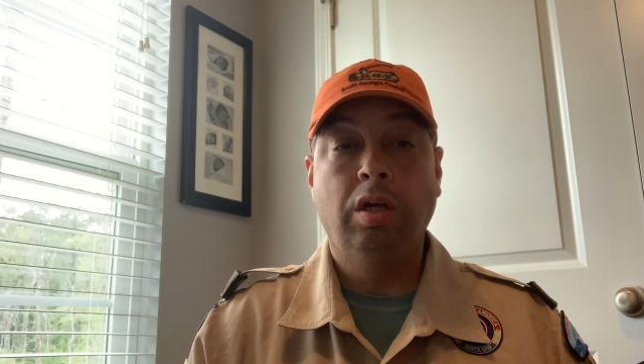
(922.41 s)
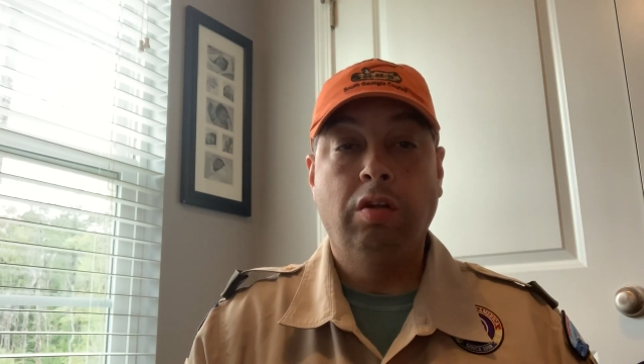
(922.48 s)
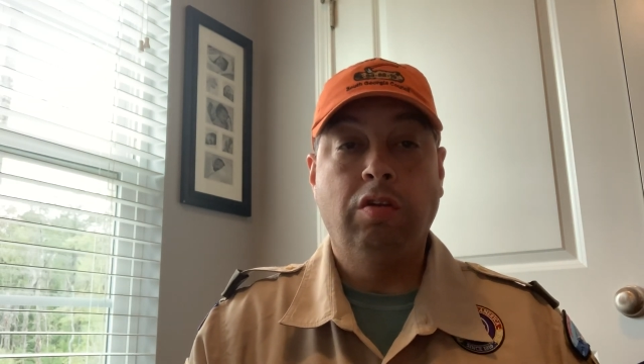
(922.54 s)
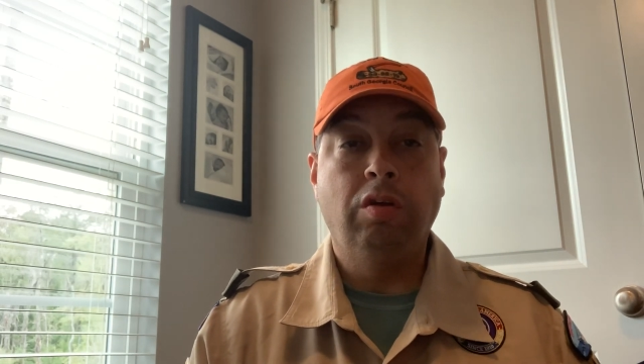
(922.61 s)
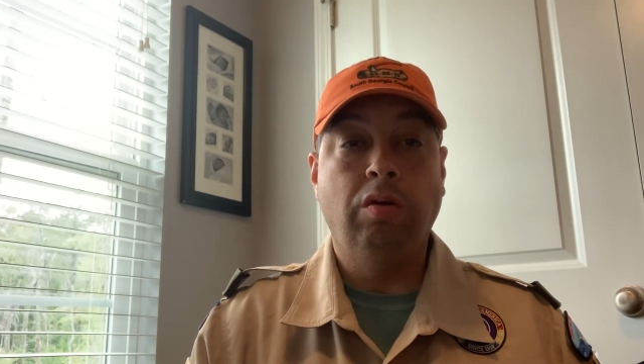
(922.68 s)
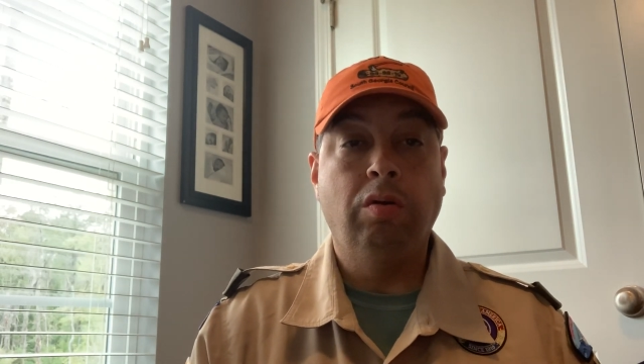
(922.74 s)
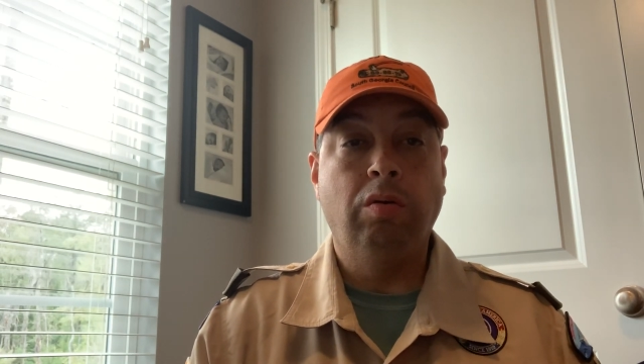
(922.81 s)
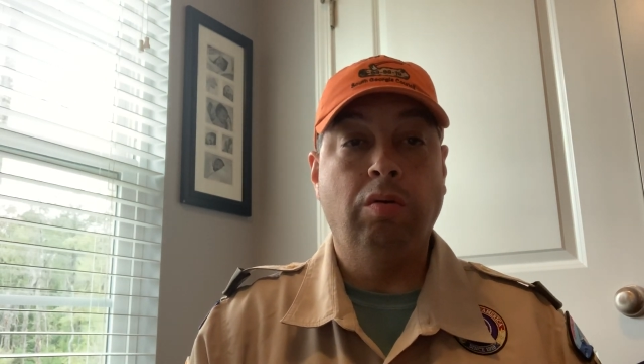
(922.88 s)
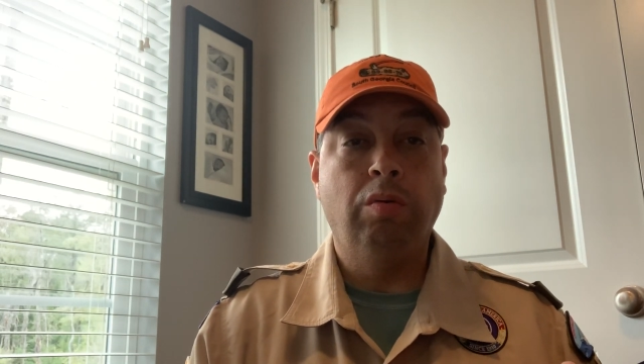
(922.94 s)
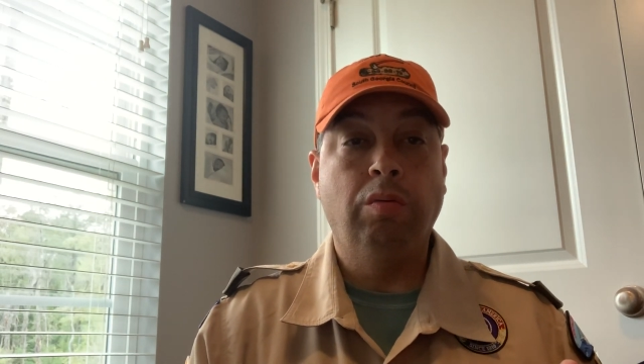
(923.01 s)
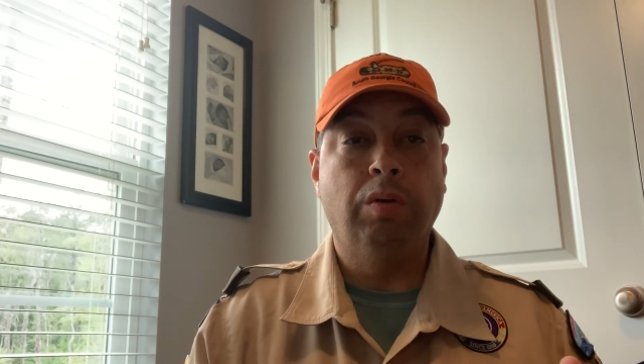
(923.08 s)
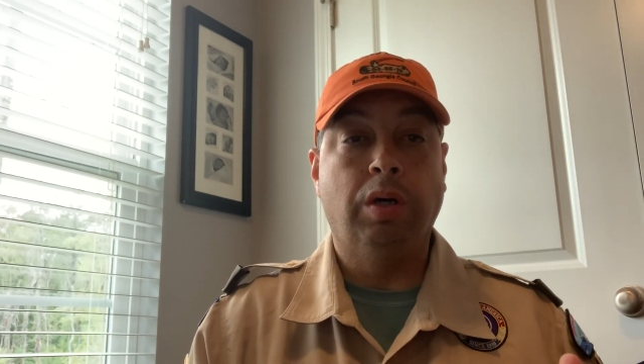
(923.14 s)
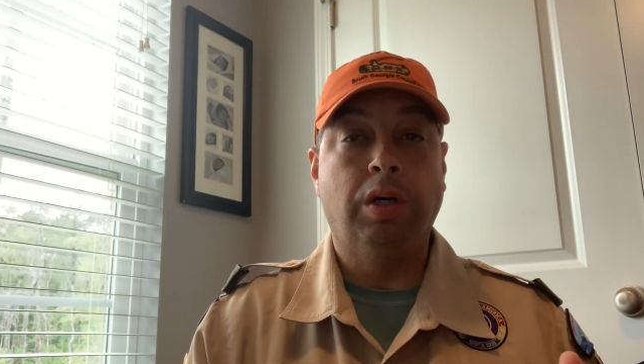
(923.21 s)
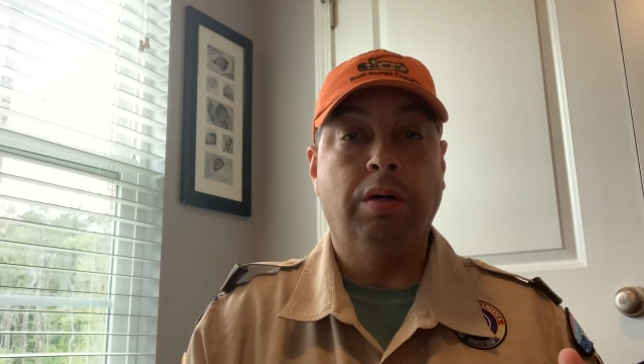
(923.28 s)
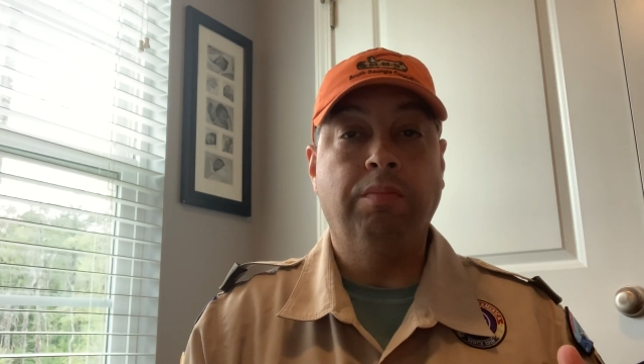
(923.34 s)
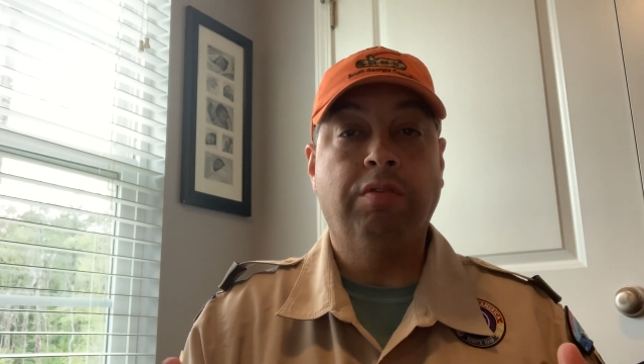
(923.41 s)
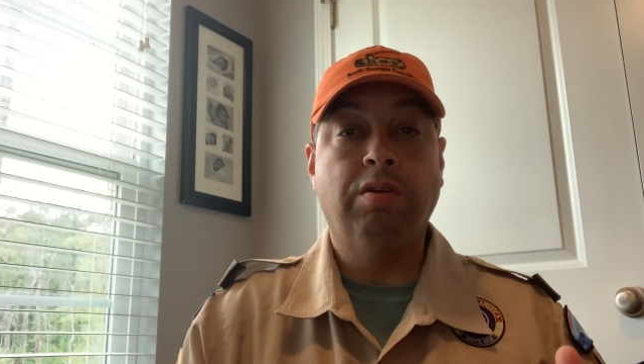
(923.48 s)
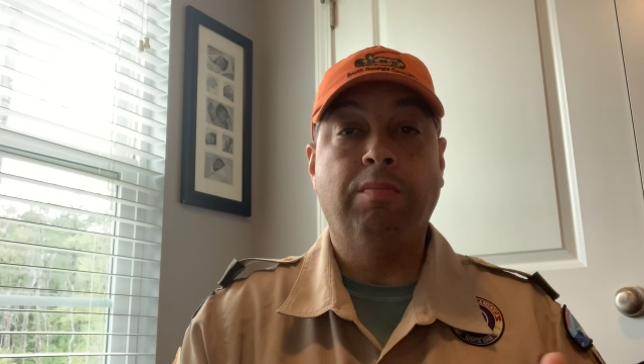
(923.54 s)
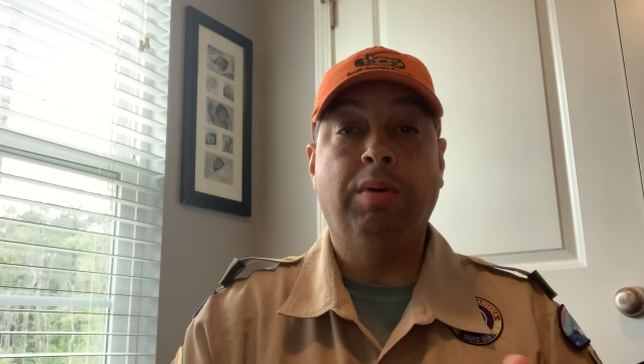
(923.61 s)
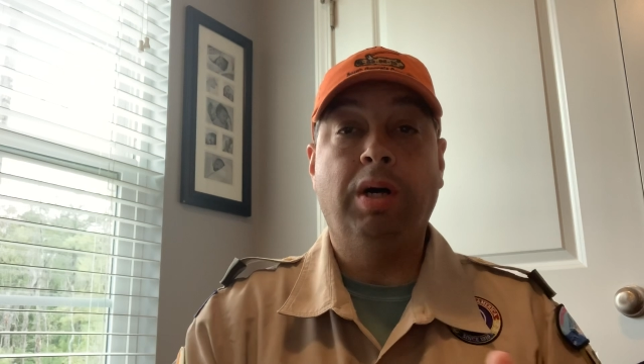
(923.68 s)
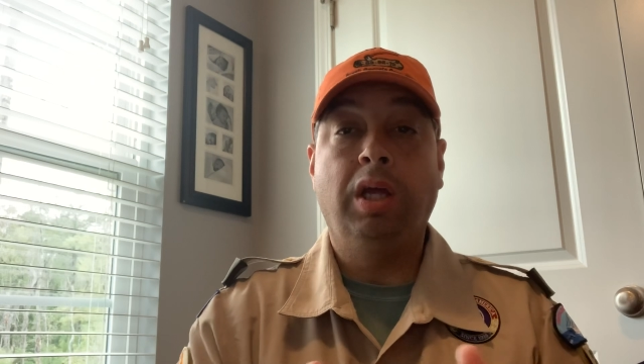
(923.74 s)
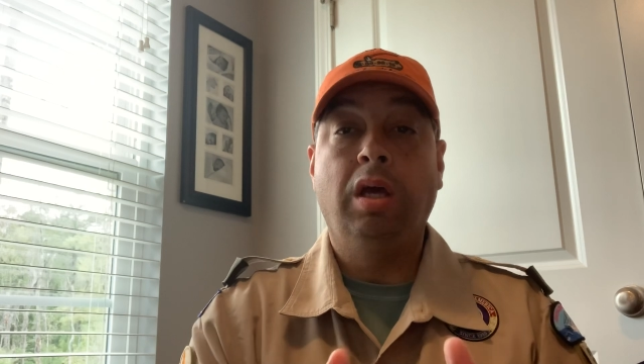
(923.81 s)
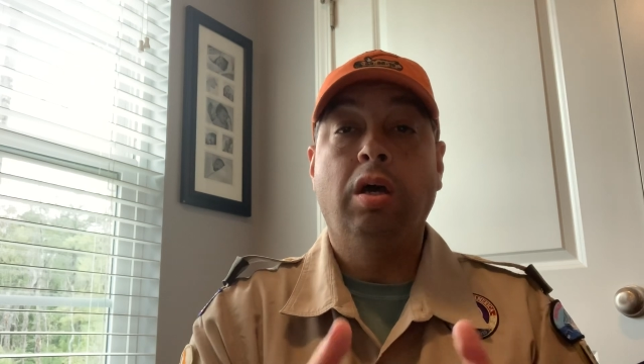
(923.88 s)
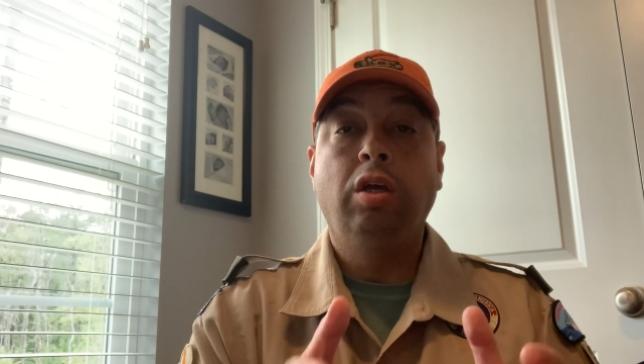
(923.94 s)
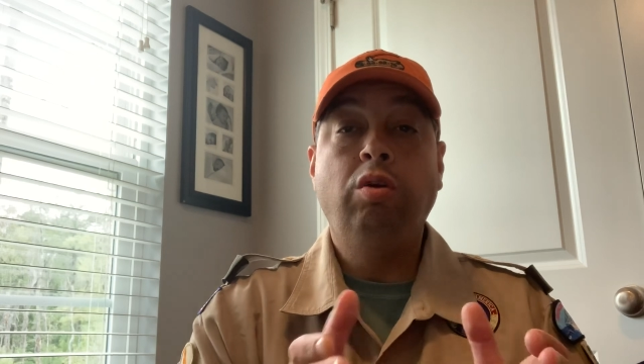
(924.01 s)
to somebody,